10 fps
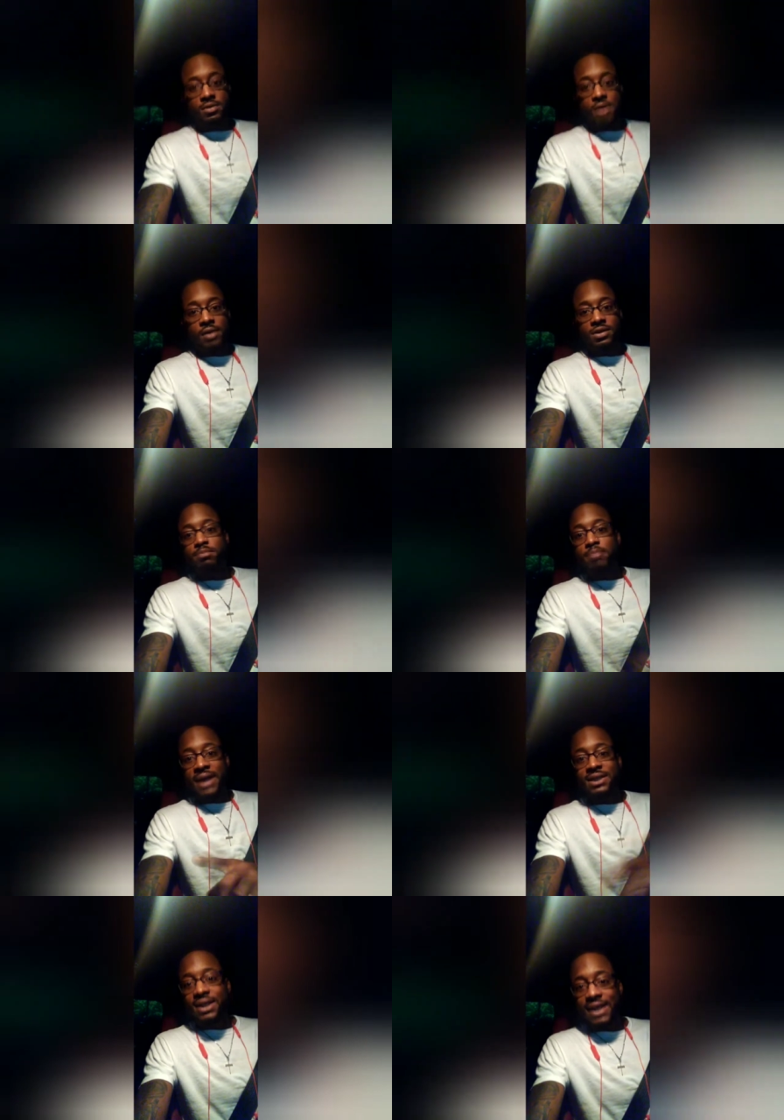Back to the
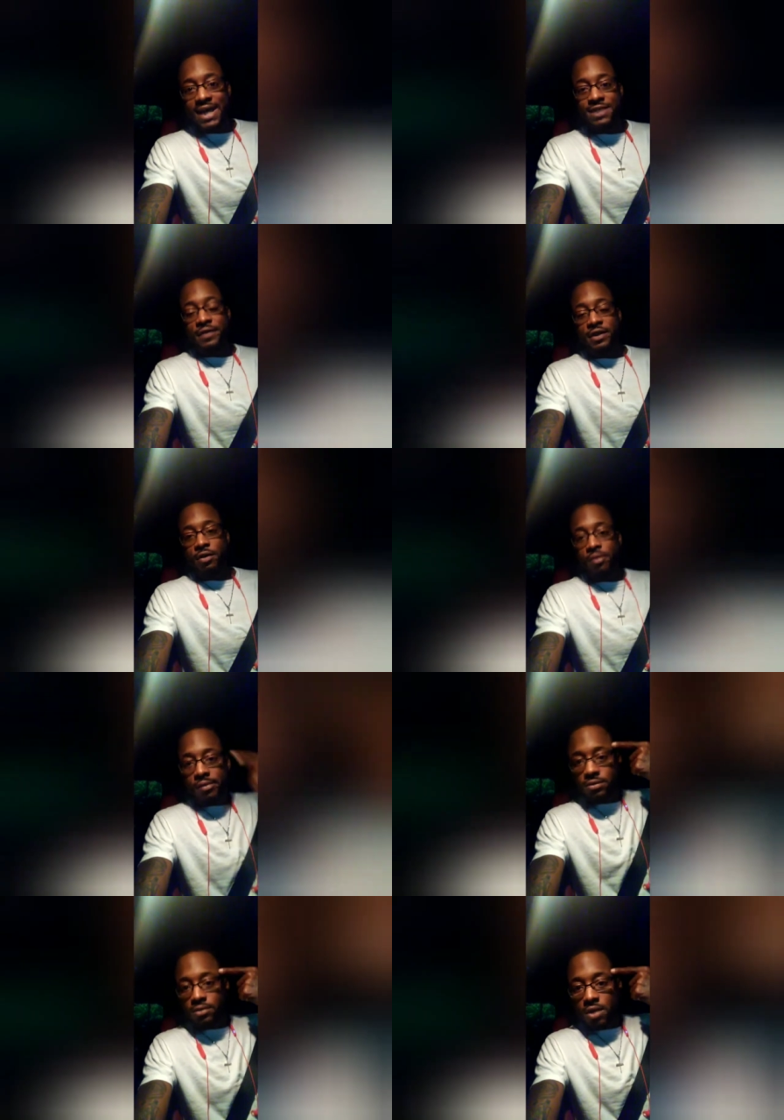last video.
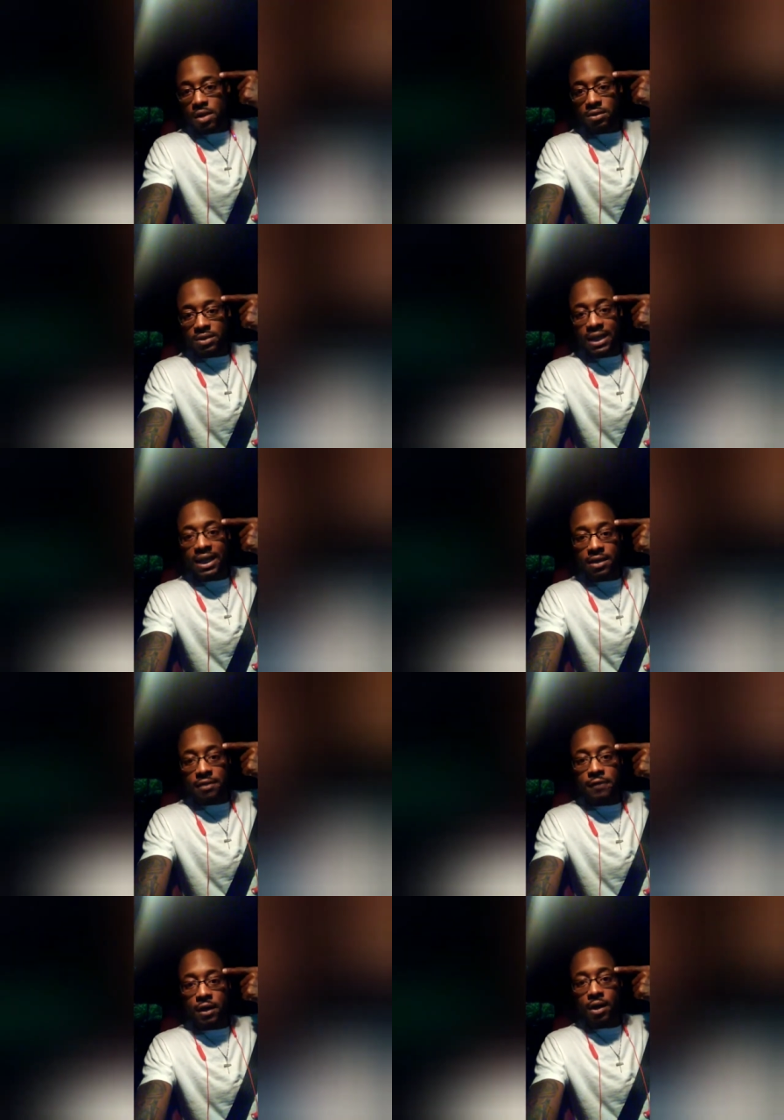Then get the fuck
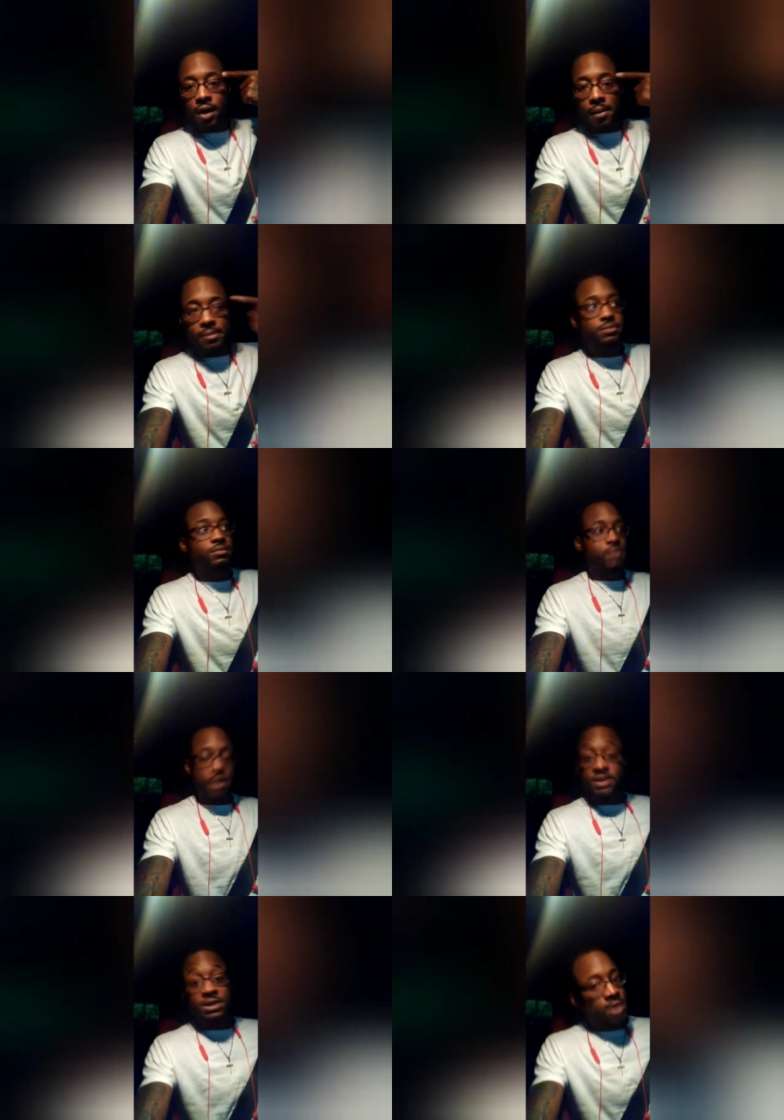up.
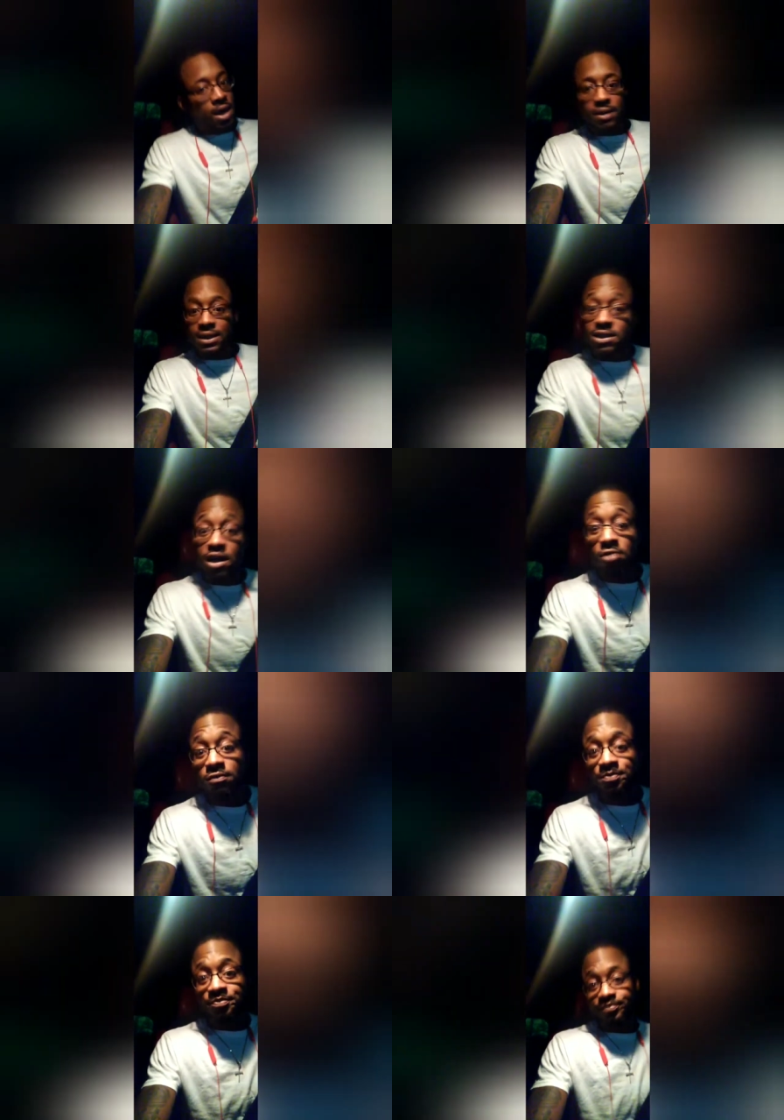Let's go.
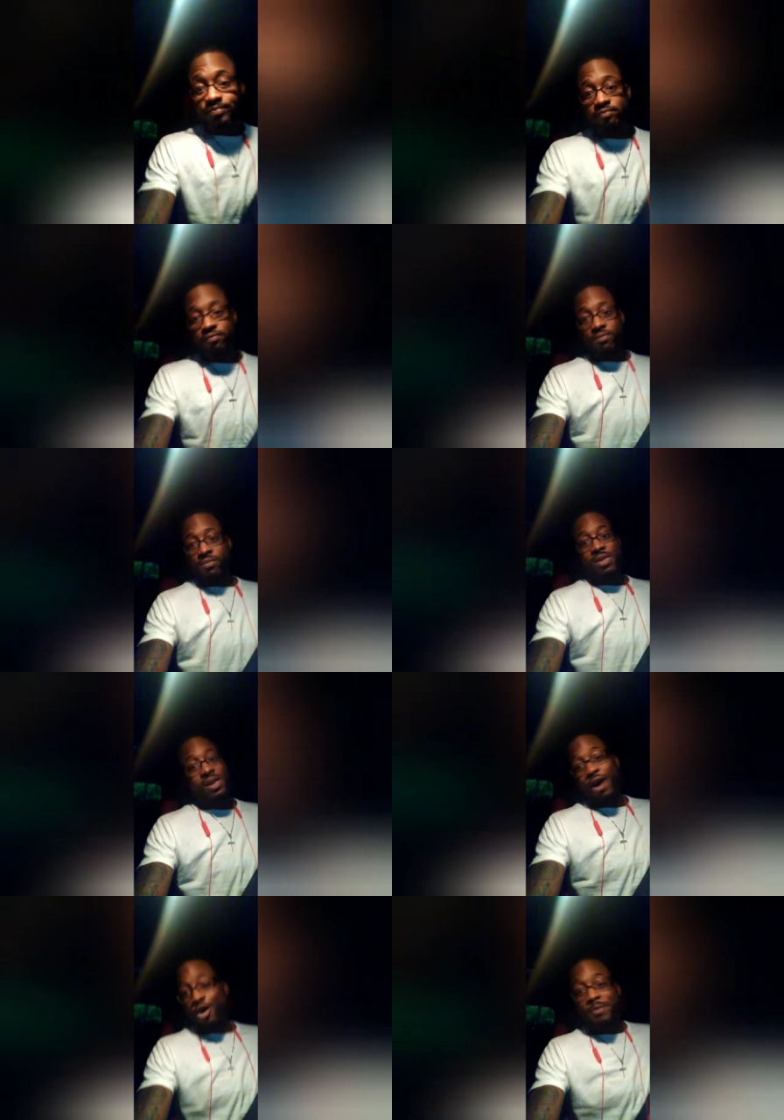
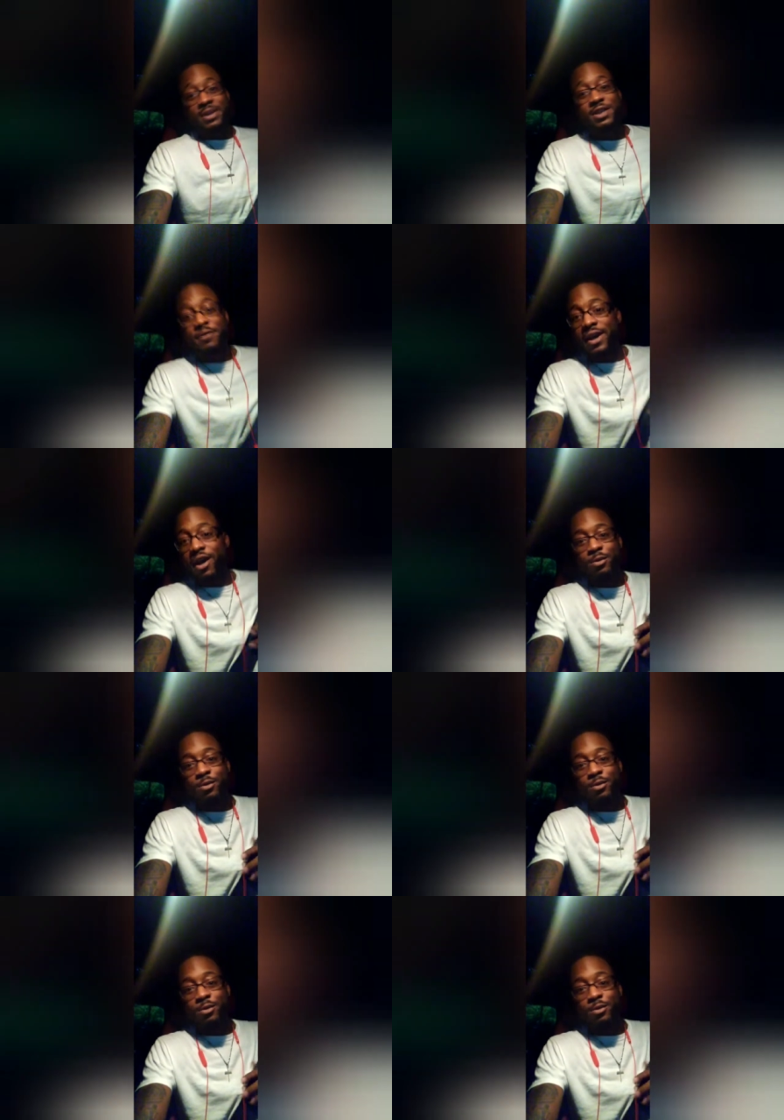Holding myself accountable.